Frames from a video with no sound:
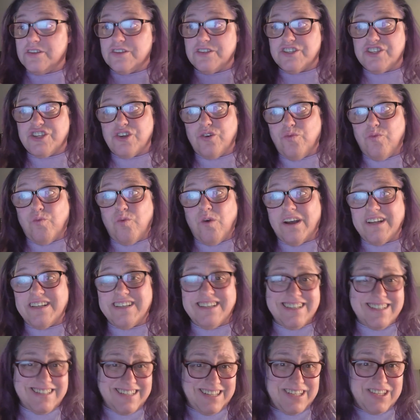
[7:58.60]
So, what
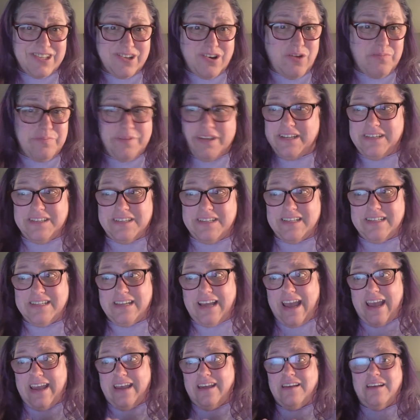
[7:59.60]
does this all mean
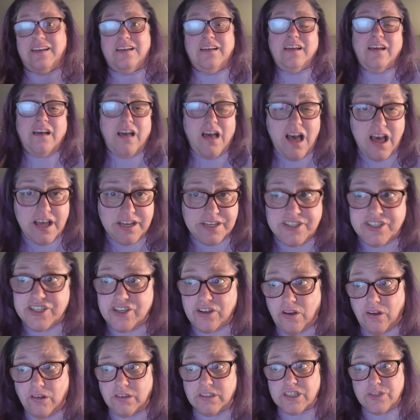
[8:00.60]
today?
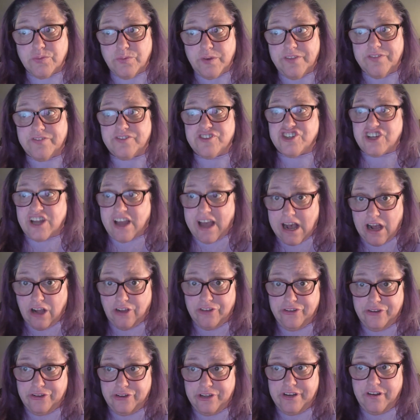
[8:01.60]
Adults with
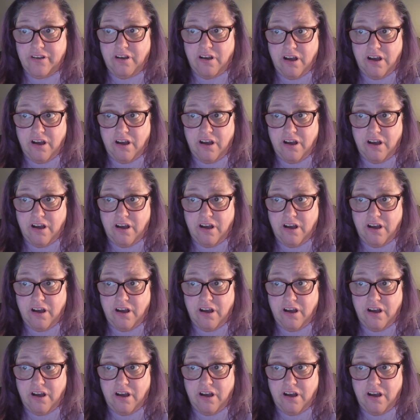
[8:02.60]
childhood